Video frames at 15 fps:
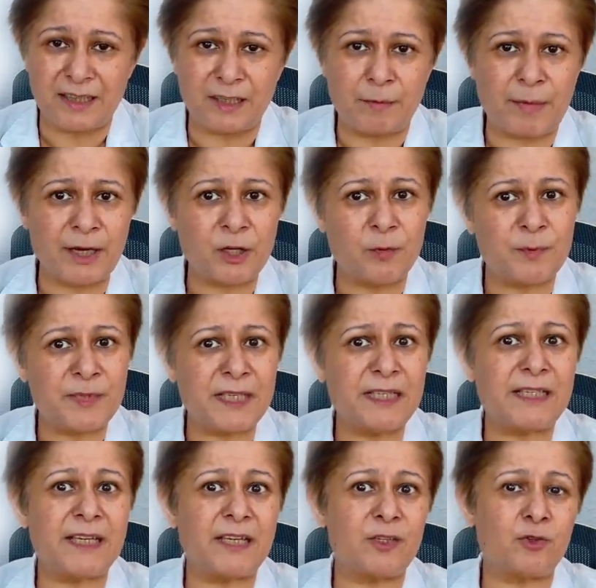The
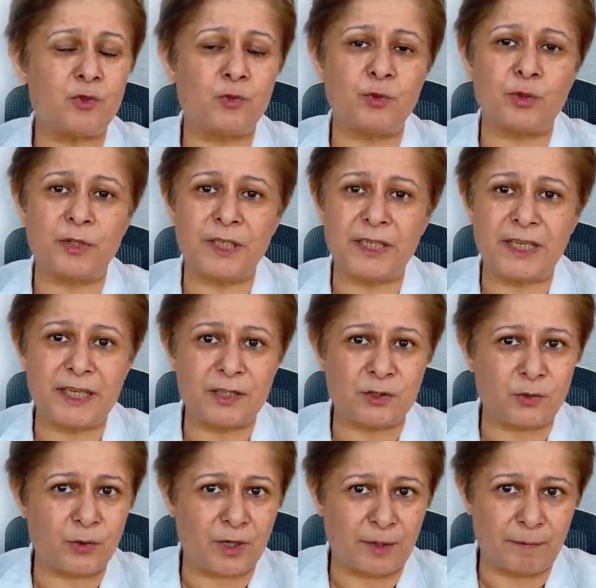biopsy takes 2-3
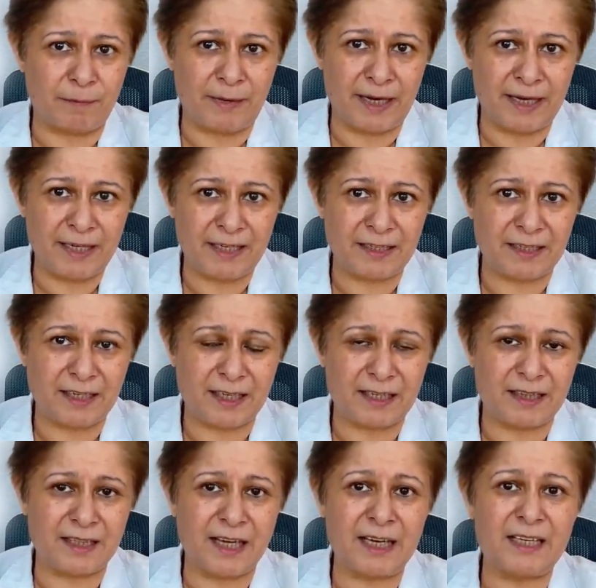days to come back,
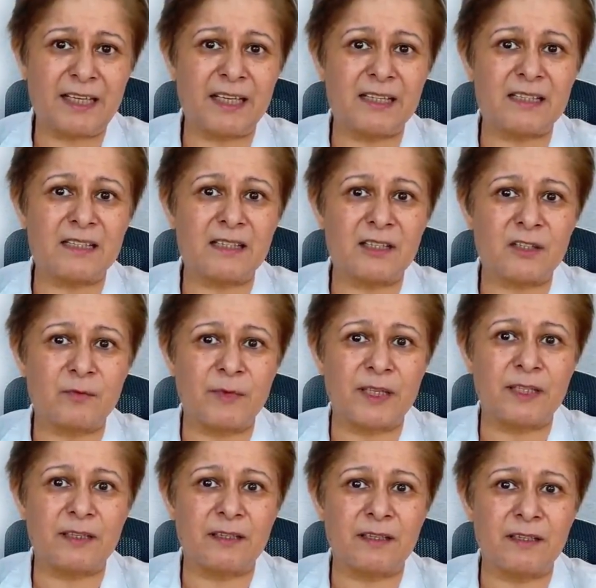and that tells us
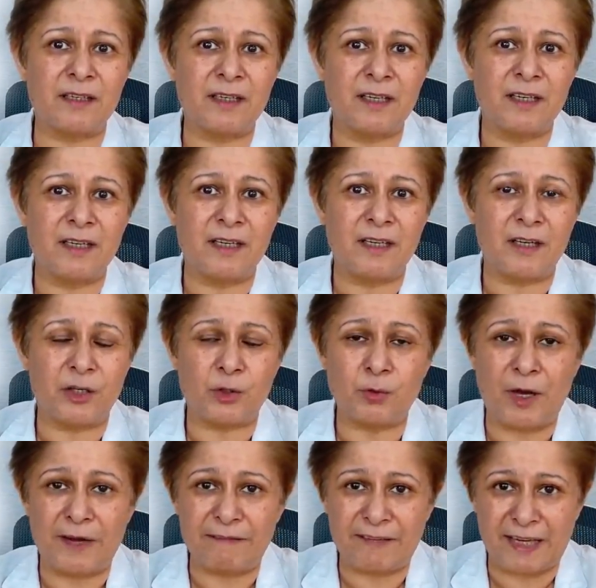whether you
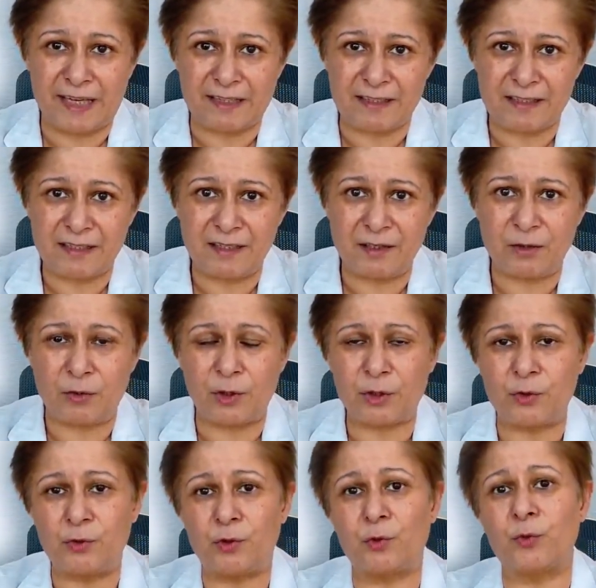have cancer or
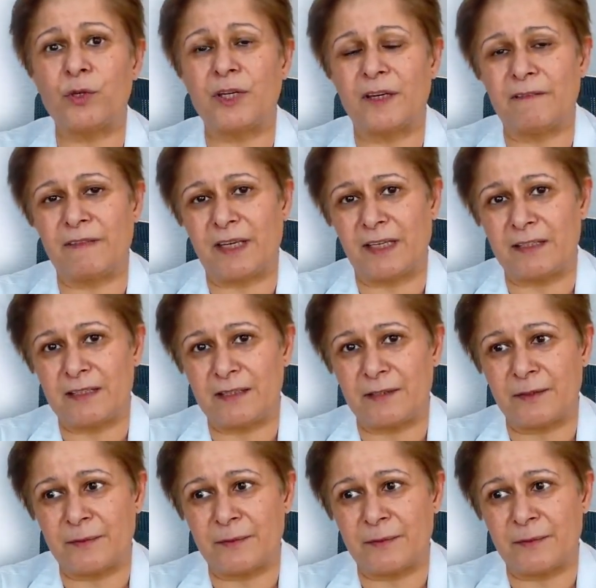you don't have cancer.